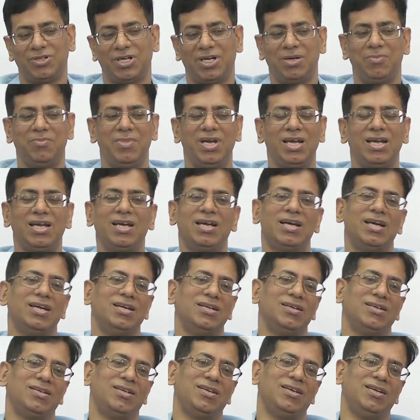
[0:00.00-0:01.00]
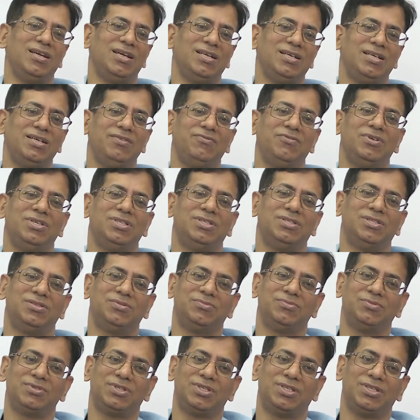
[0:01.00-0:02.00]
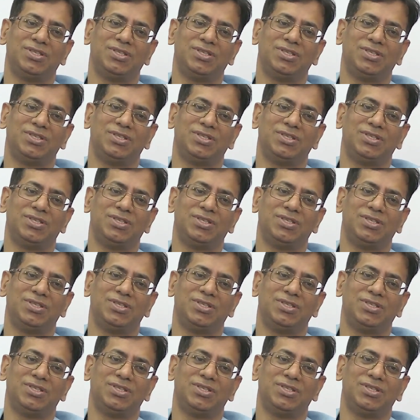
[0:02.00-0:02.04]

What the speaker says: Okay, make a hierarchy. I'll give you